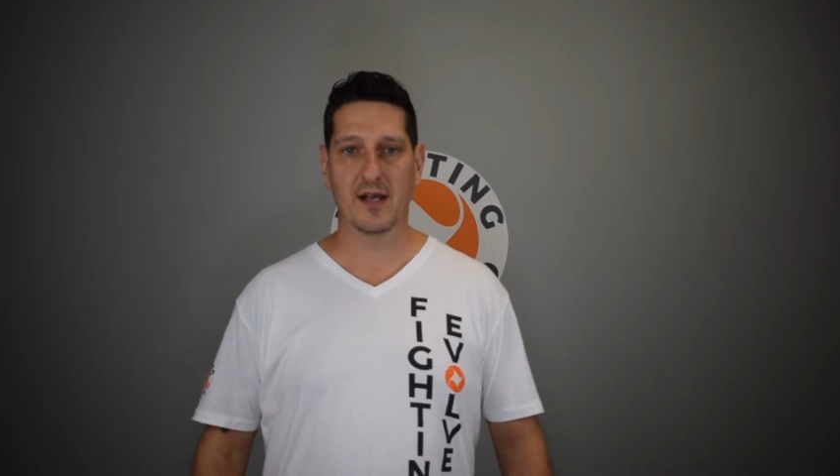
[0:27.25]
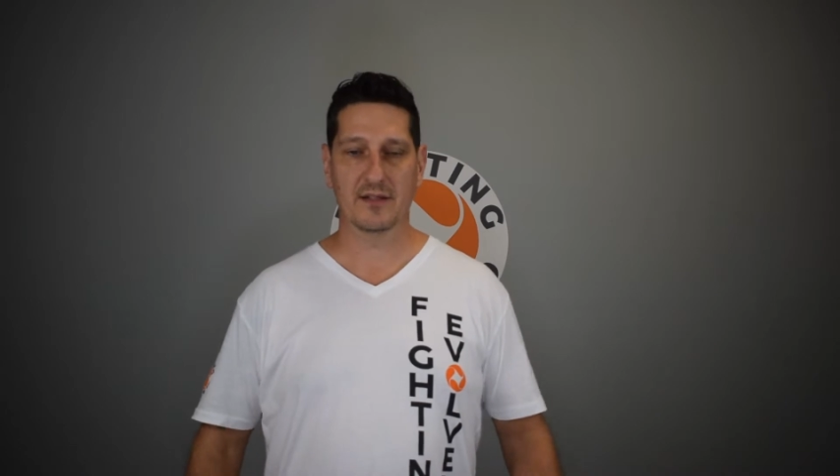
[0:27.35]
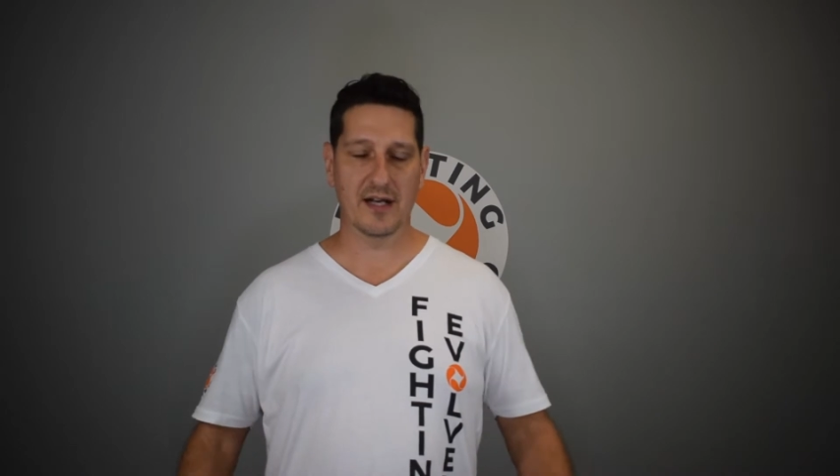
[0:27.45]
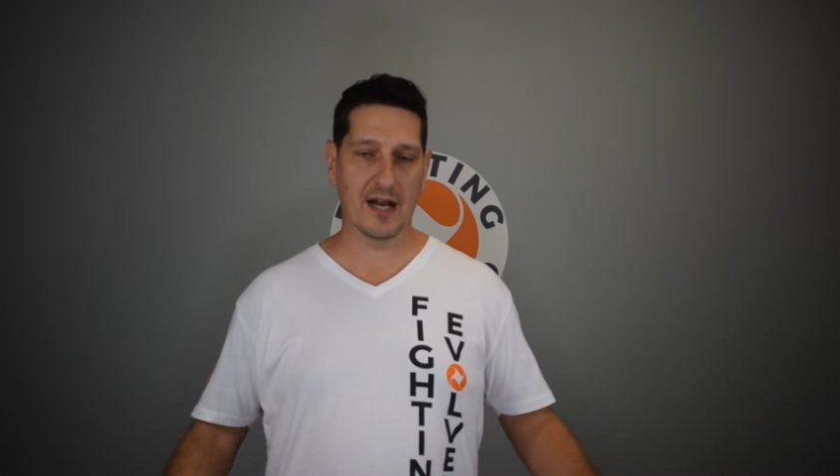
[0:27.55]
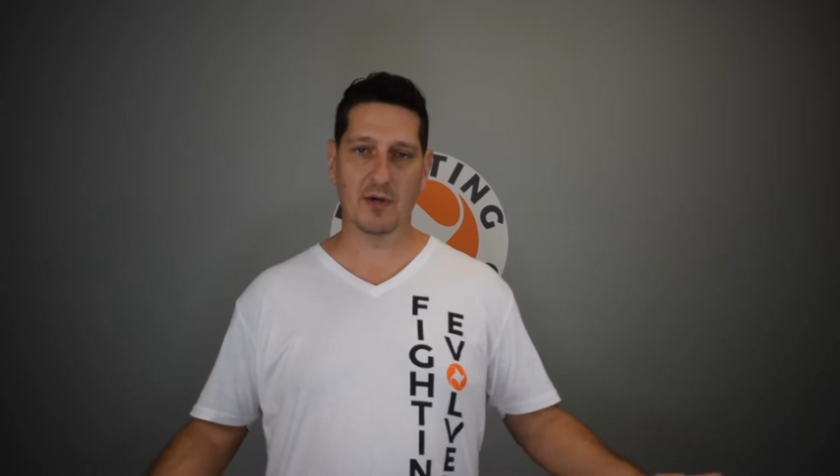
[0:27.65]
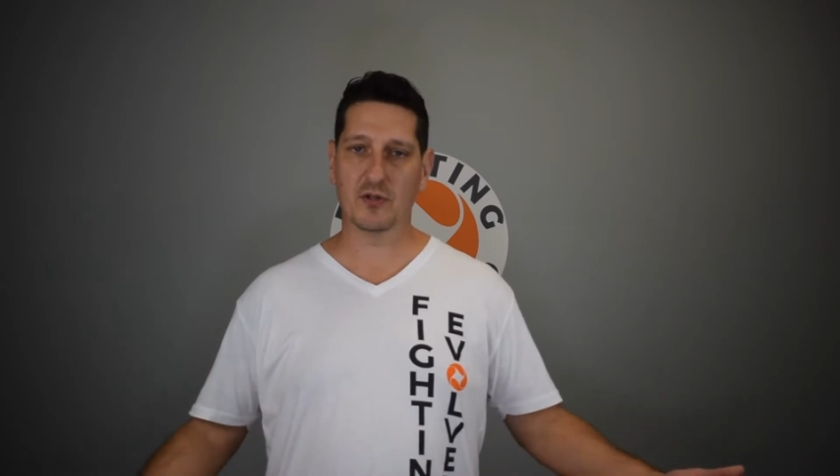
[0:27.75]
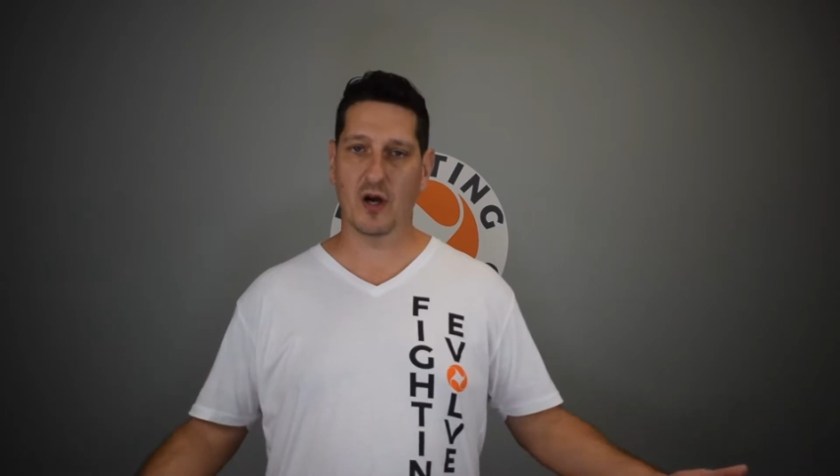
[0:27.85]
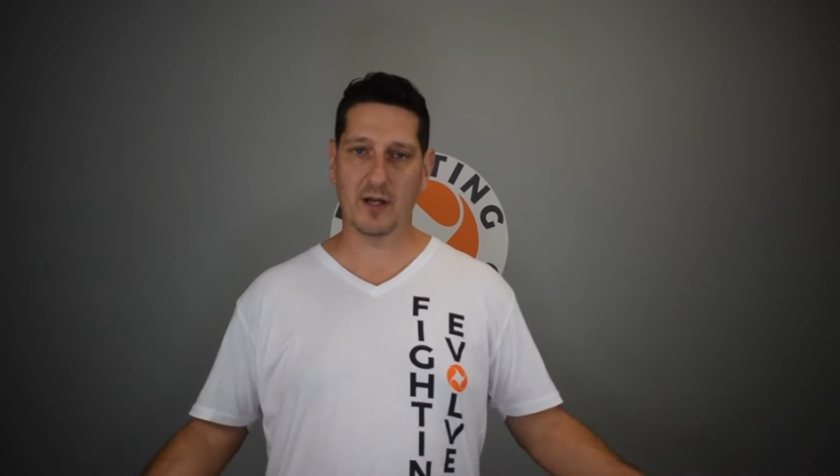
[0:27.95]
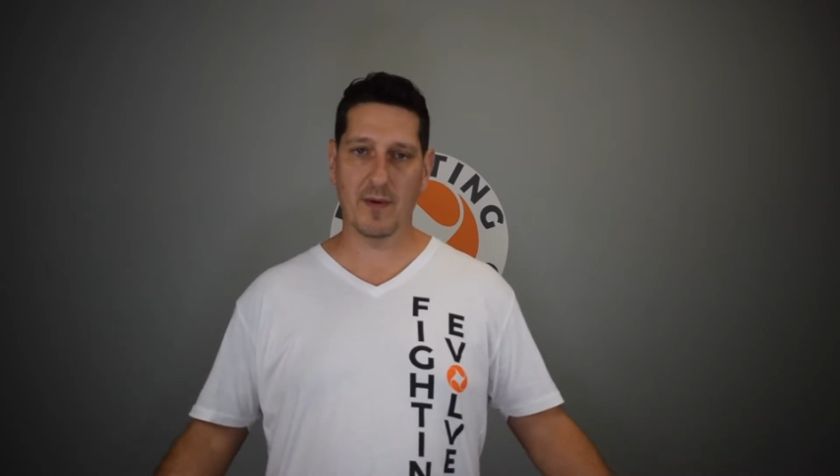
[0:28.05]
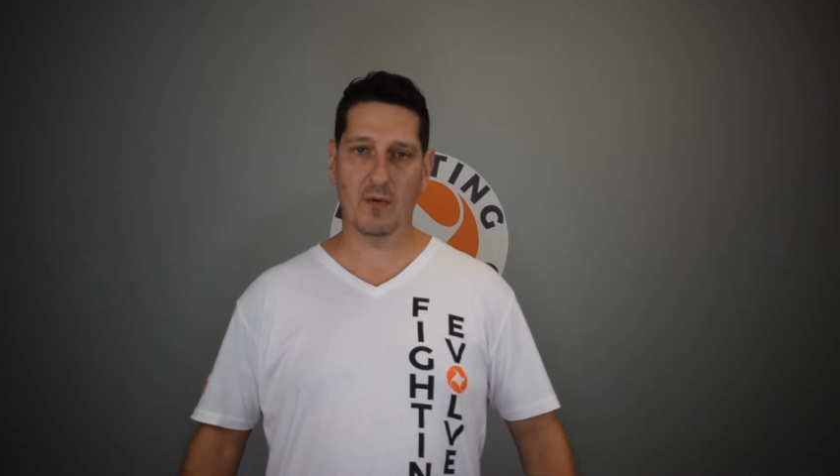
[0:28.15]
Today I'm going to
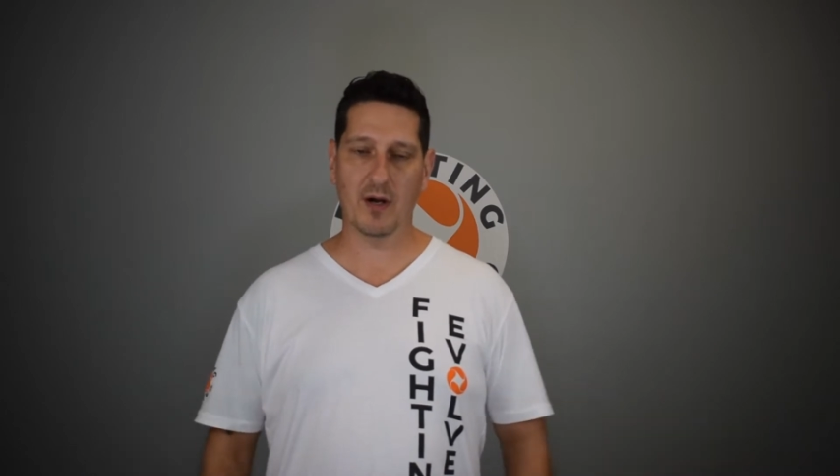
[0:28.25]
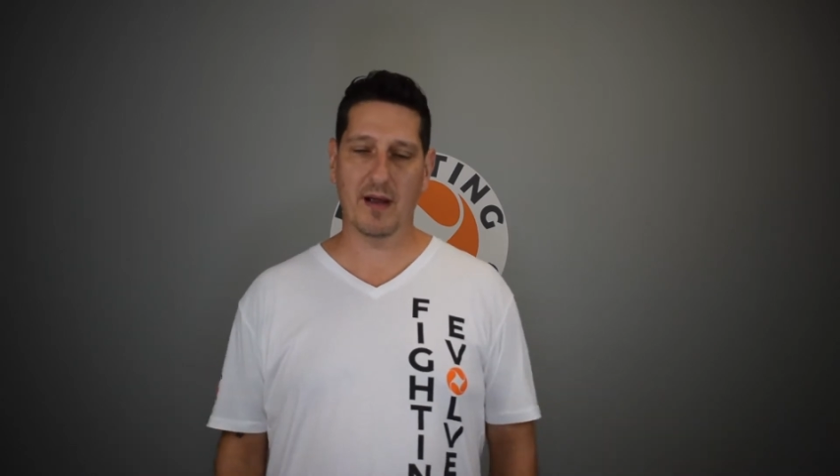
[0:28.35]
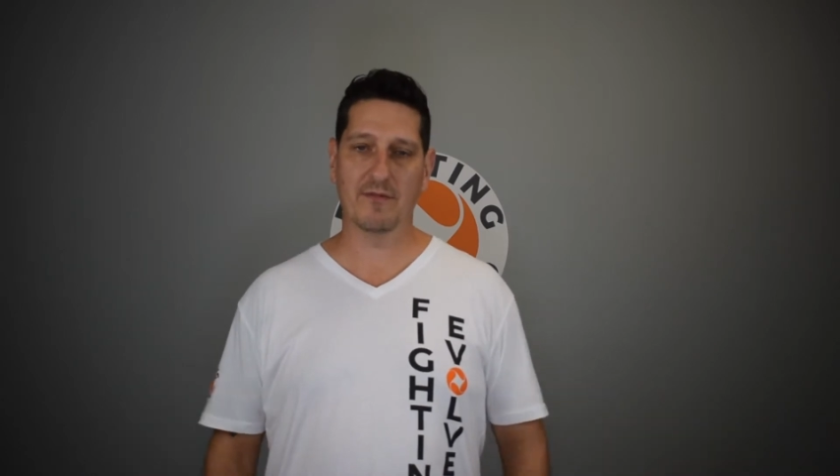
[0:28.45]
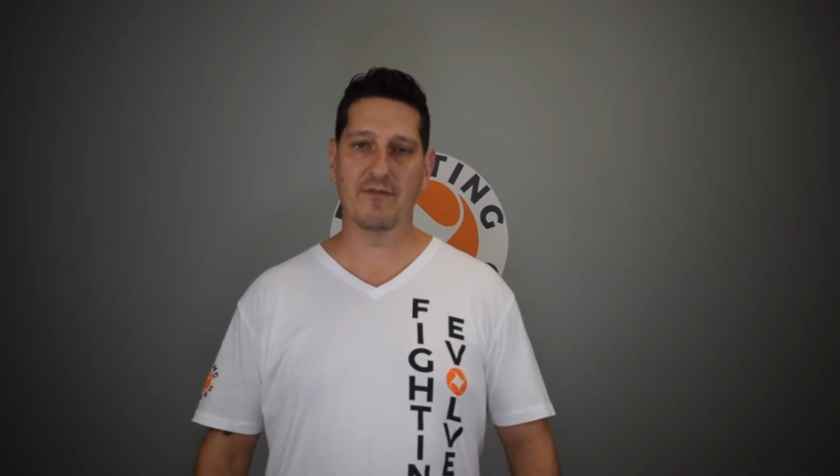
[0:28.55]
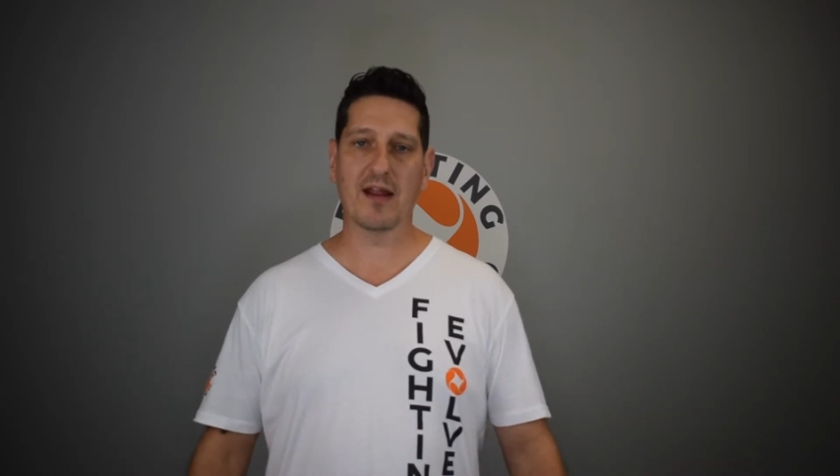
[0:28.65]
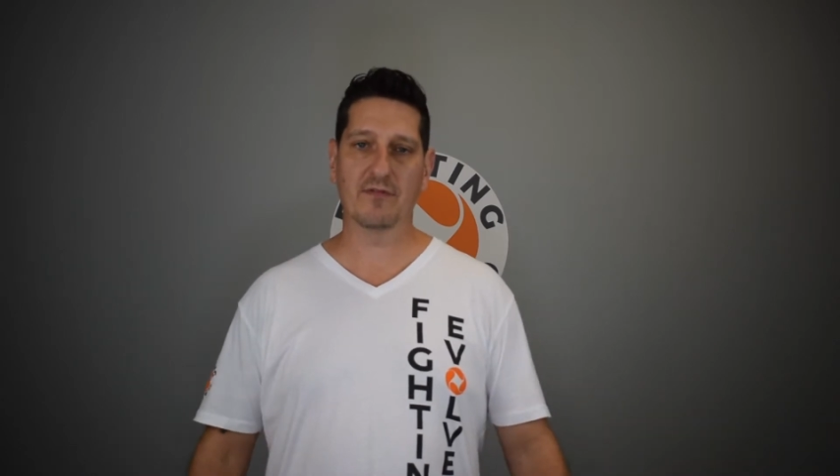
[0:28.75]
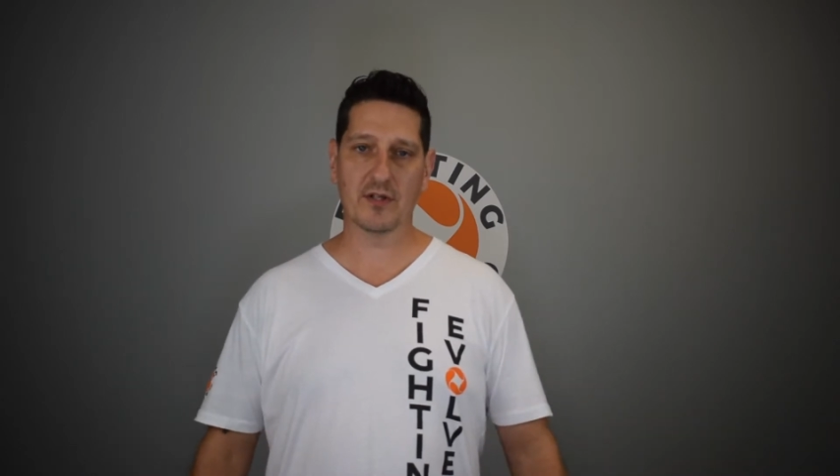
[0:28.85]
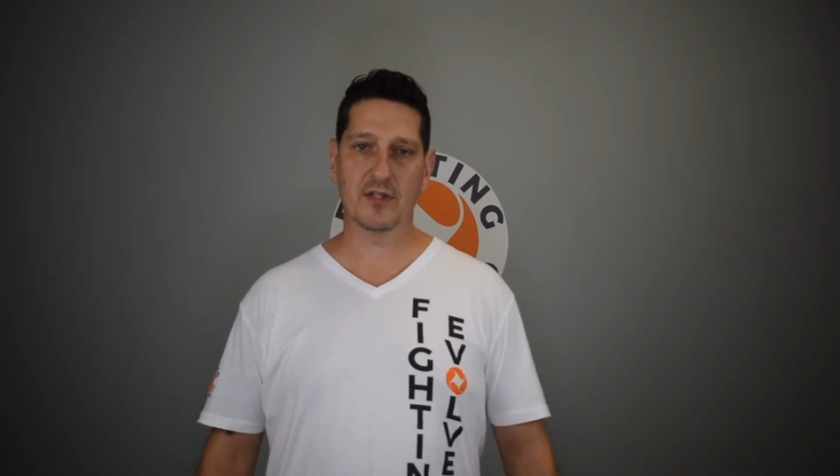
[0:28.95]
talk about one of my favorite